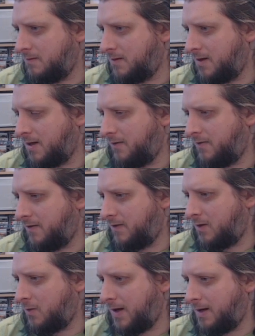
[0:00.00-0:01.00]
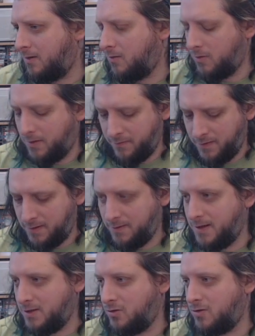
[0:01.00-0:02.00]
I'd have to have a quick look. In fact,
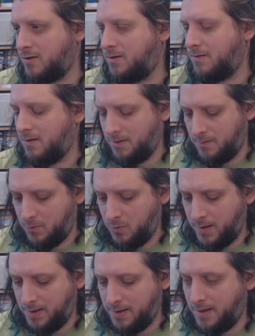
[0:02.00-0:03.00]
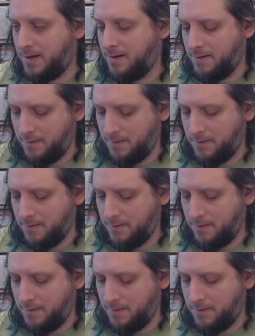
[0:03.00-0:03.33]
let's just go and quickly